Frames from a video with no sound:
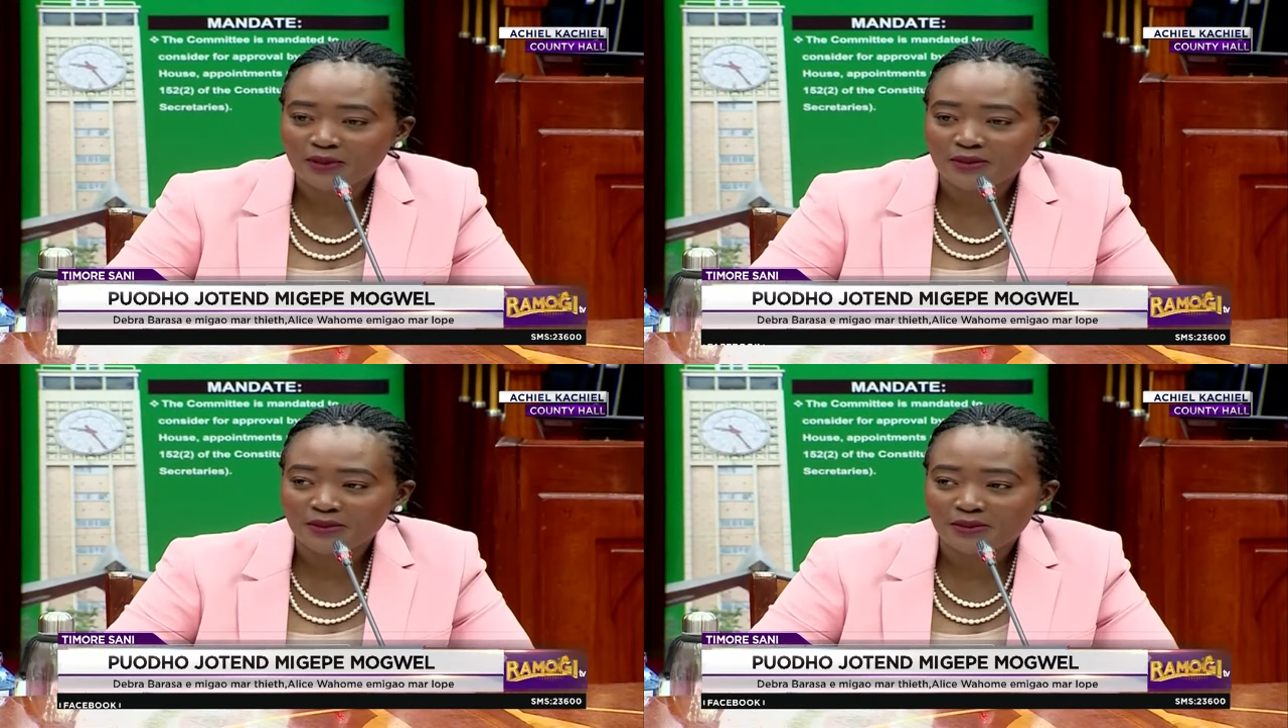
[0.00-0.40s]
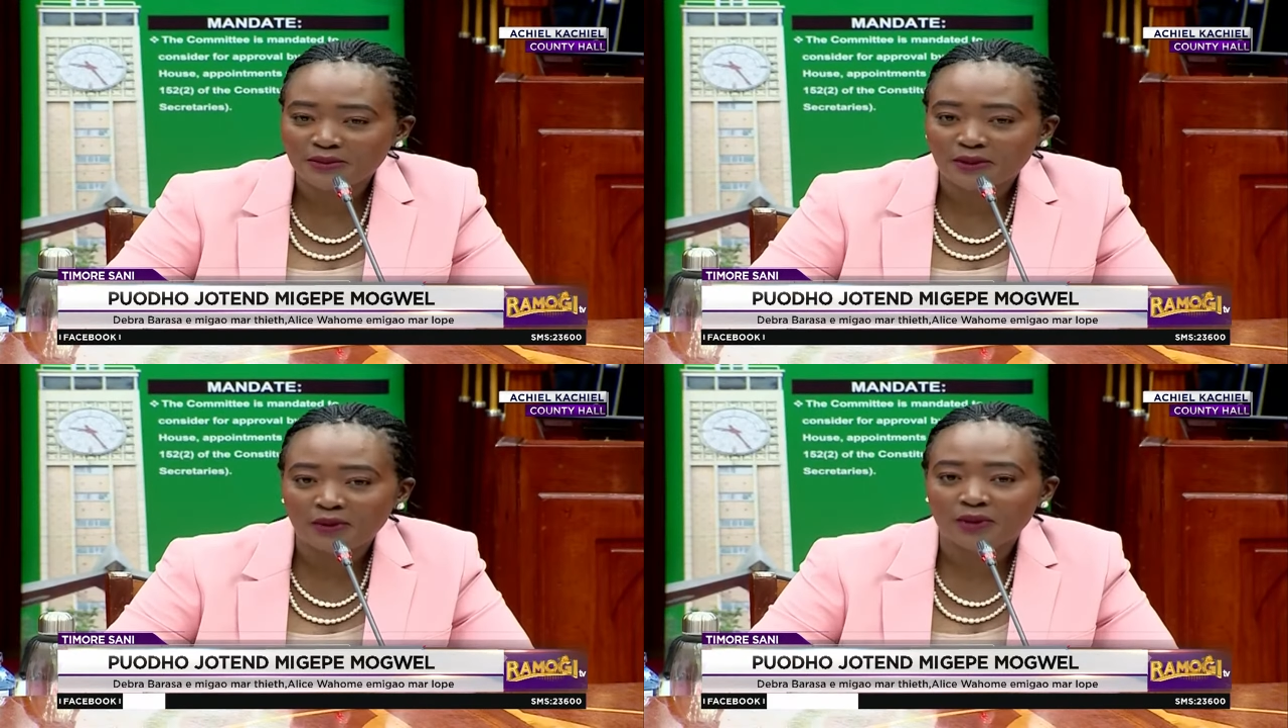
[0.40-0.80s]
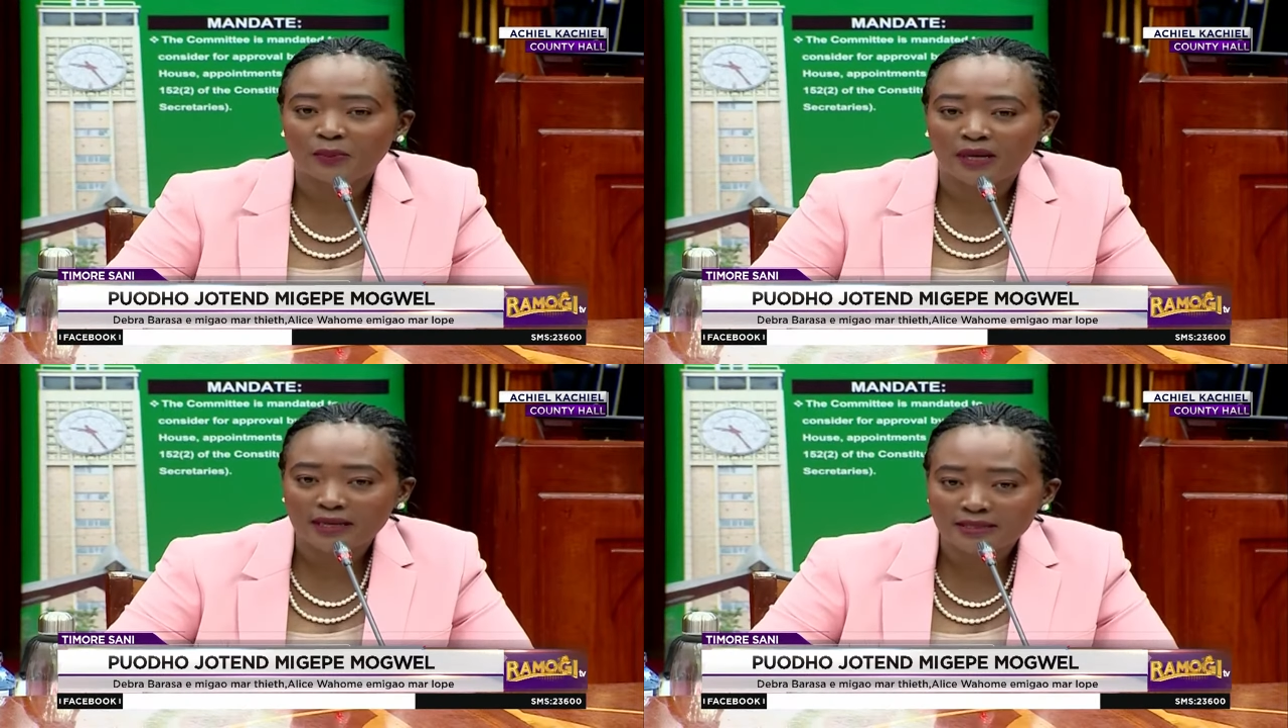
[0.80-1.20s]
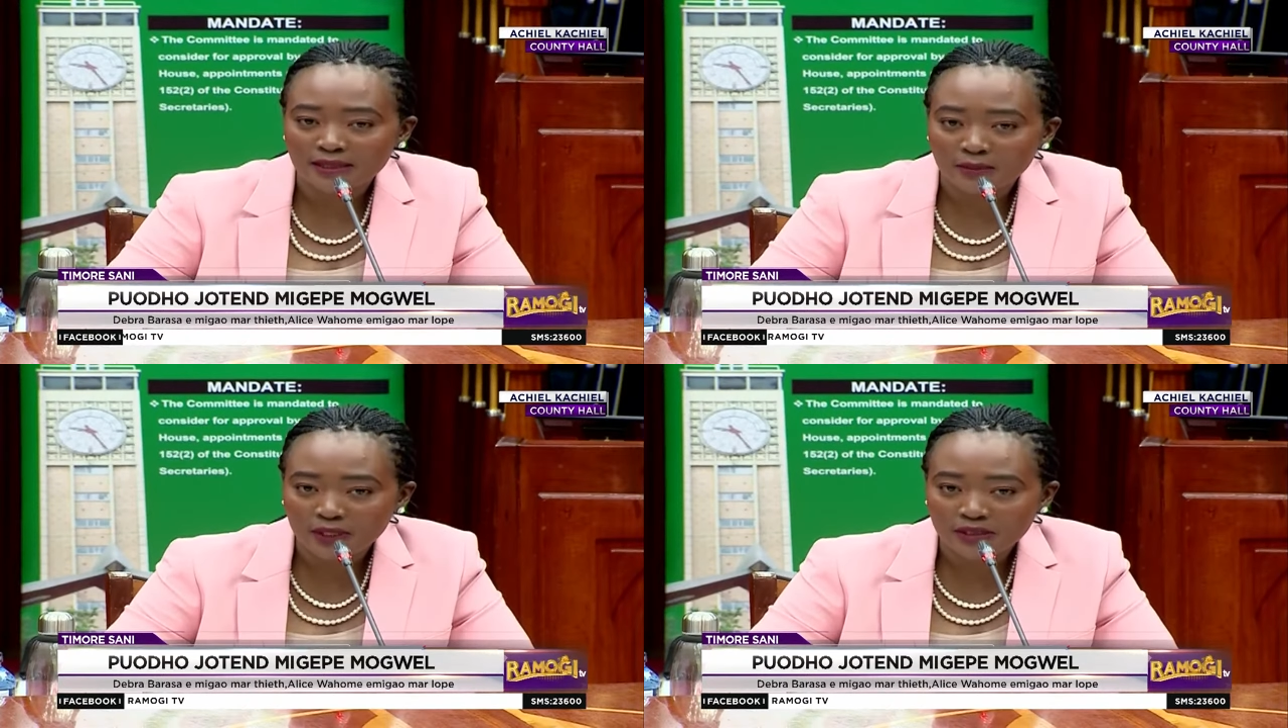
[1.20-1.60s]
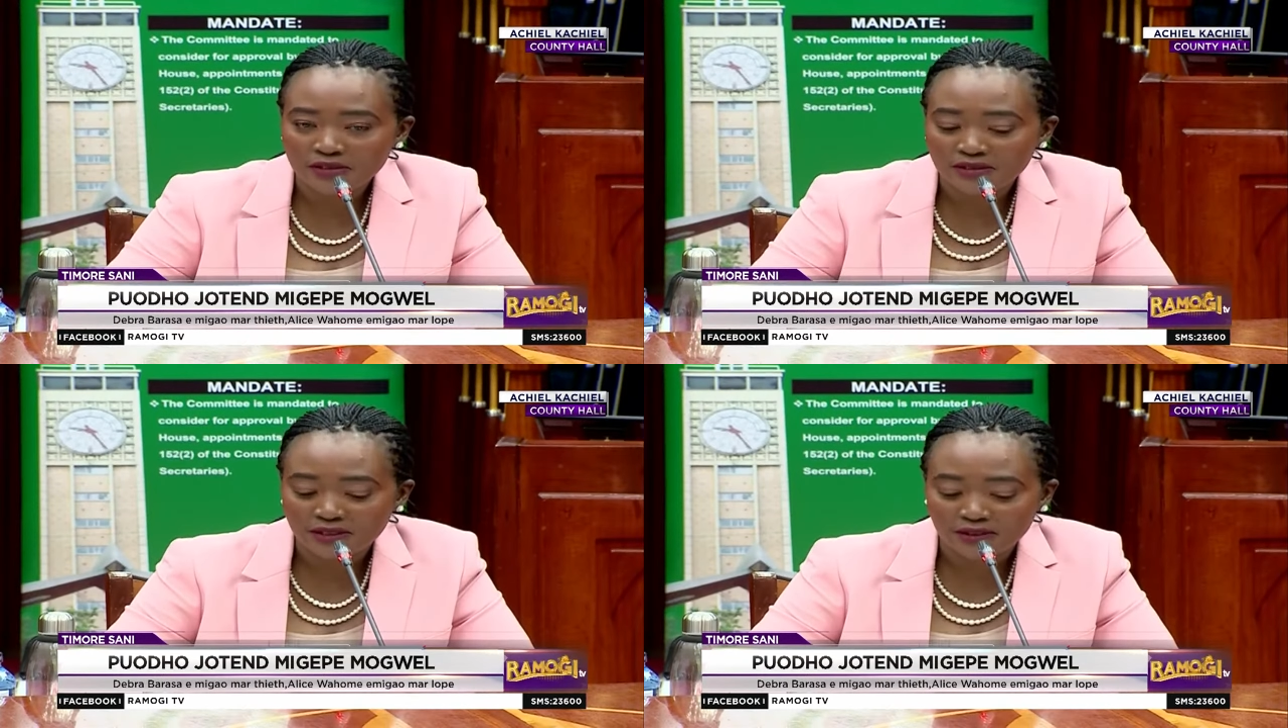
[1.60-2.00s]
to all the players in the
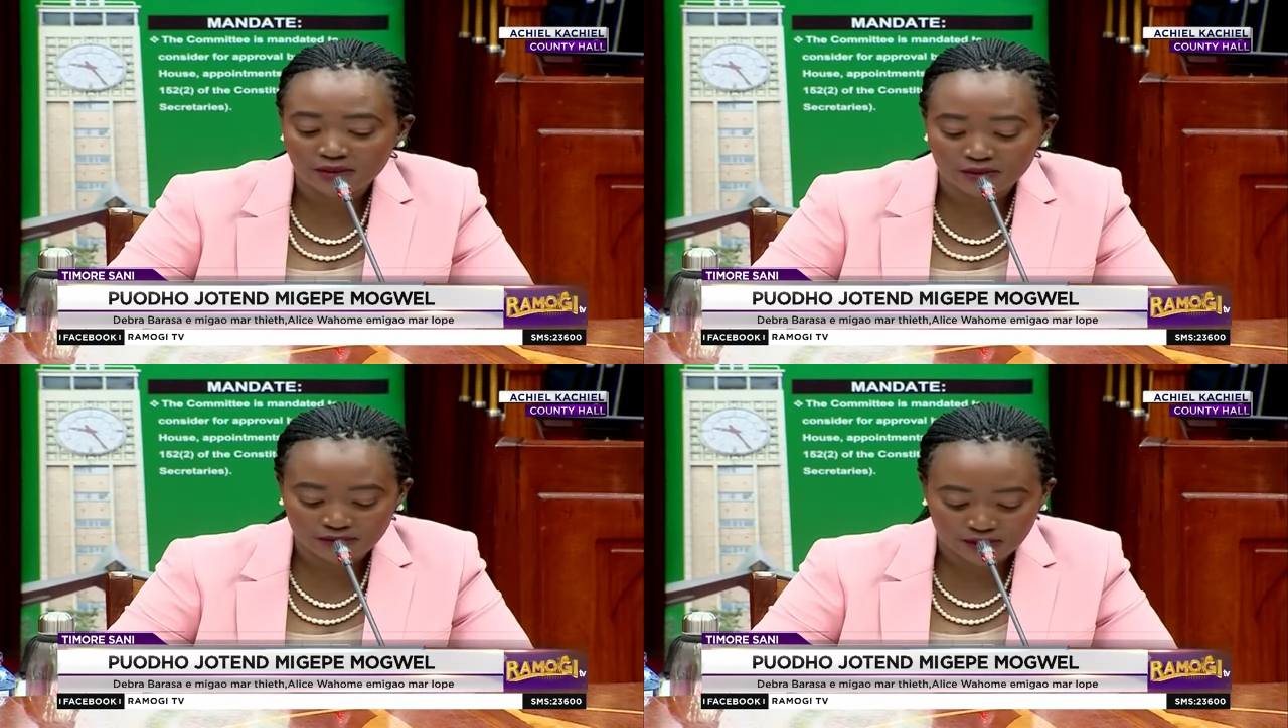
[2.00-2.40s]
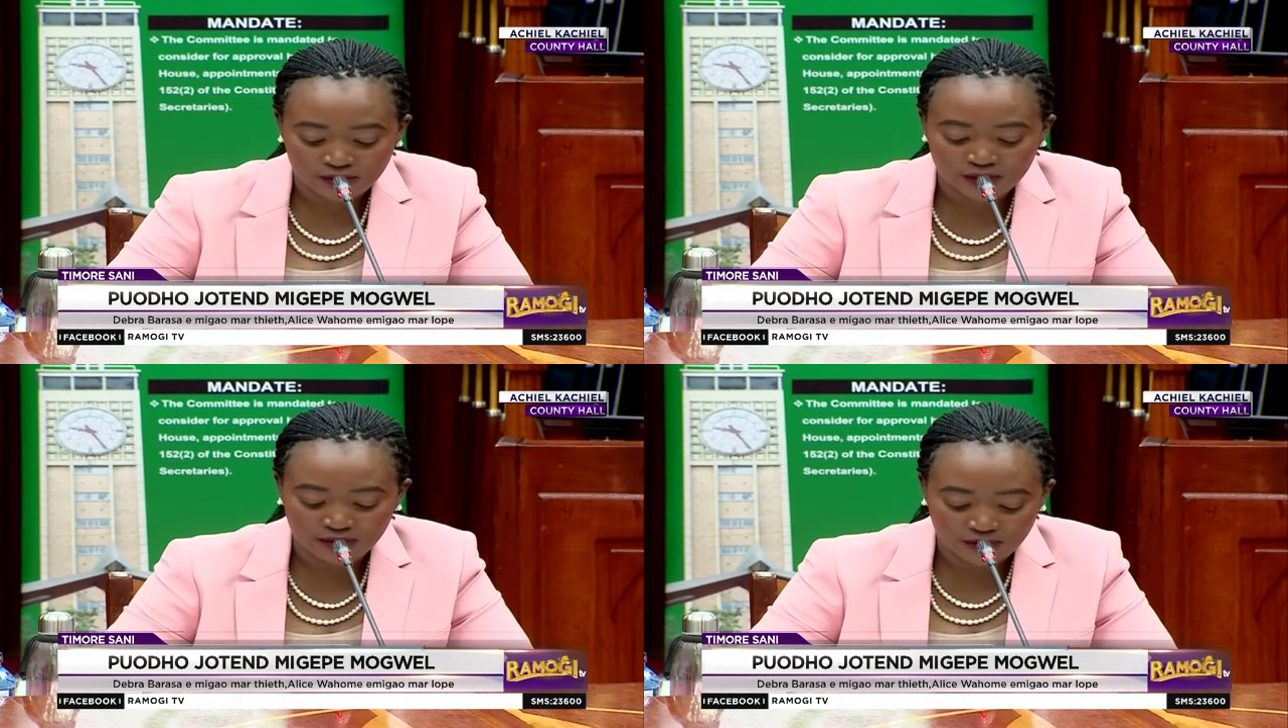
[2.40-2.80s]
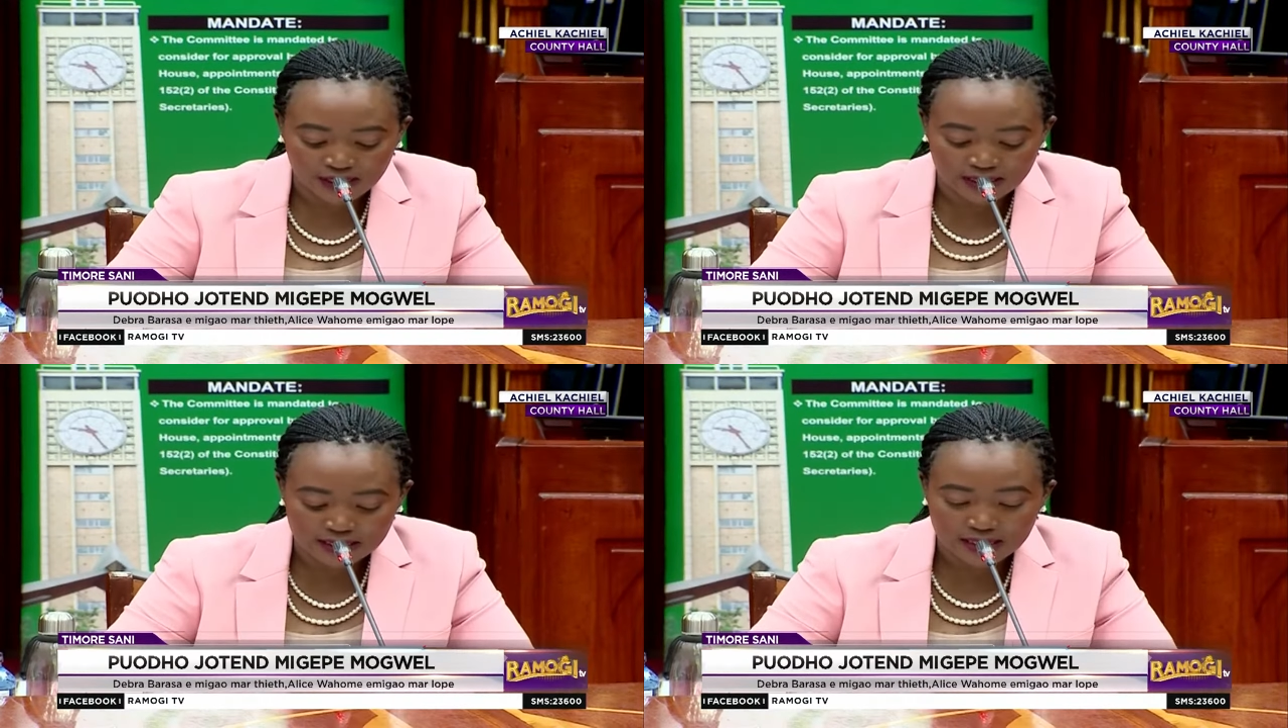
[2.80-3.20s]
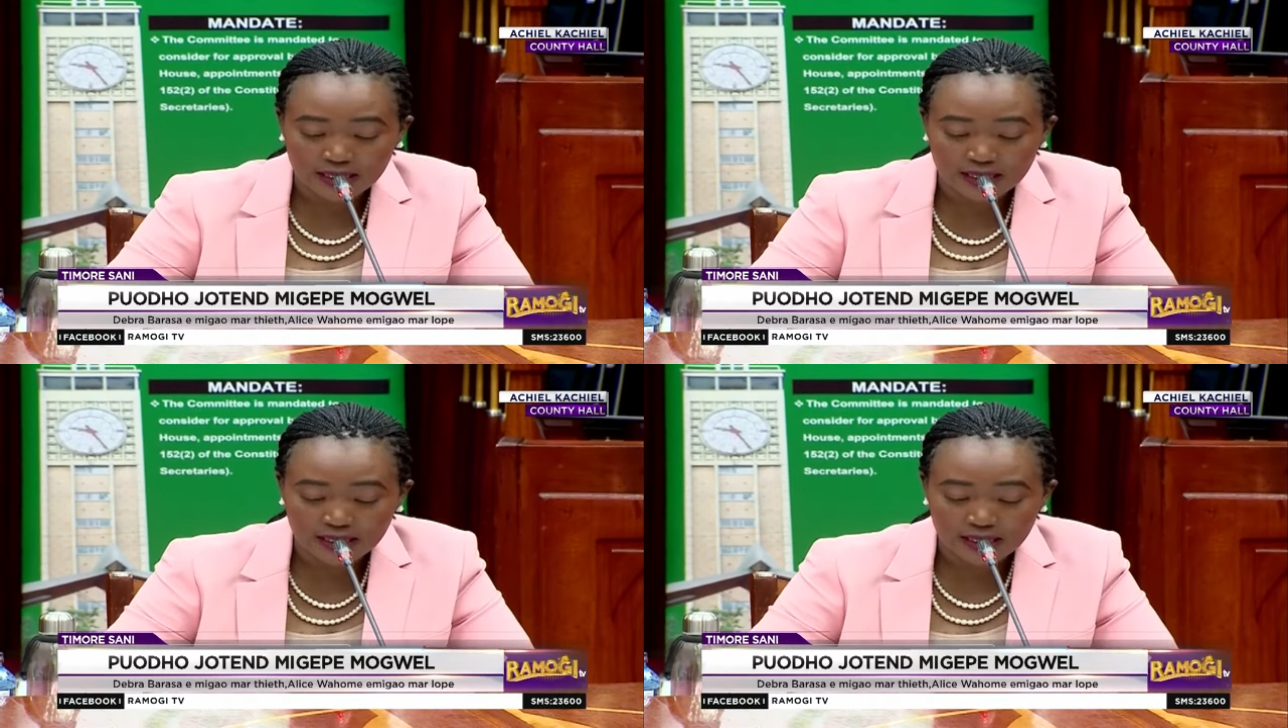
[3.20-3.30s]
Ministry of, of Defense